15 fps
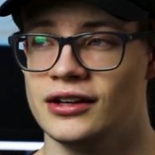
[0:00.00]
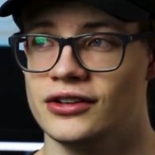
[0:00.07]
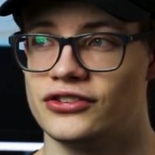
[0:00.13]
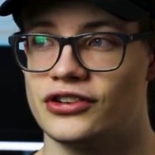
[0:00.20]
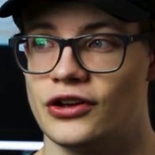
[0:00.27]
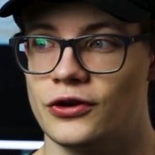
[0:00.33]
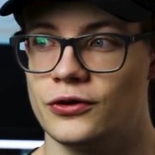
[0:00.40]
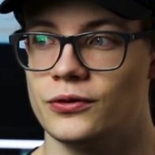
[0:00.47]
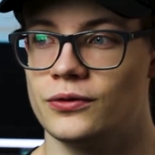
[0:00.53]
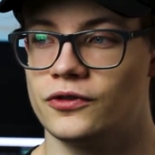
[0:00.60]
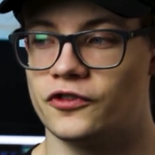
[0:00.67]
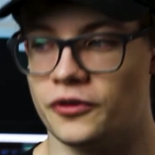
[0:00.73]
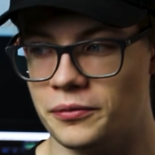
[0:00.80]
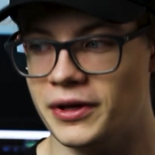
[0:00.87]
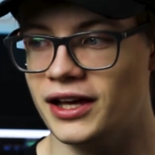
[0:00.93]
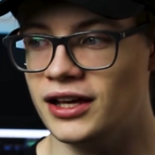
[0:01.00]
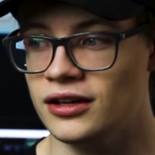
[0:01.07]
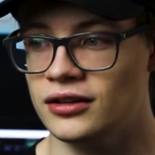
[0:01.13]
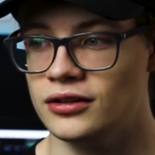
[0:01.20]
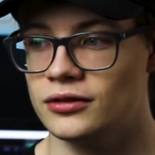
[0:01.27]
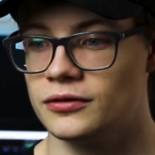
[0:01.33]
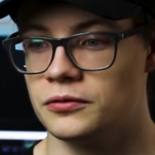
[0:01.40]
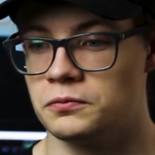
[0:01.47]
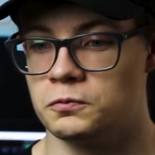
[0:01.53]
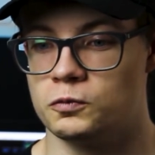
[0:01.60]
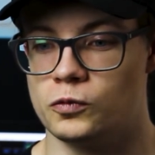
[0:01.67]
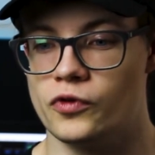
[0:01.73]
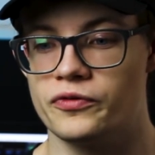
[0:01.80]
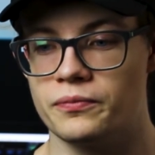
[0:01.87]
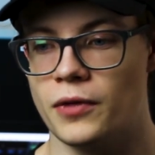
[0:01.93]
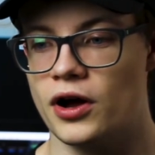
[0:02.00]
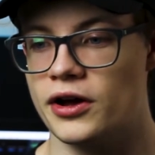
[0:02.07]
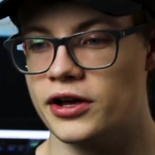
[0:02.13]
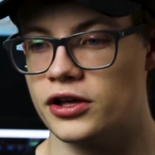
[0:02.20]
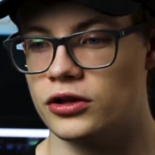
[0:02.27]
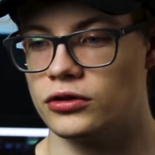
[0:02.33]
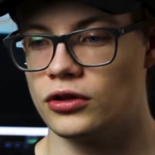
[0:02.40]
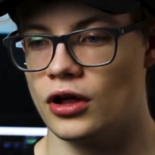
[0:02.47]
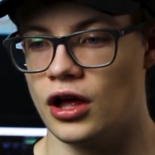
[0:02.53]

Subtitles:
So for me, with my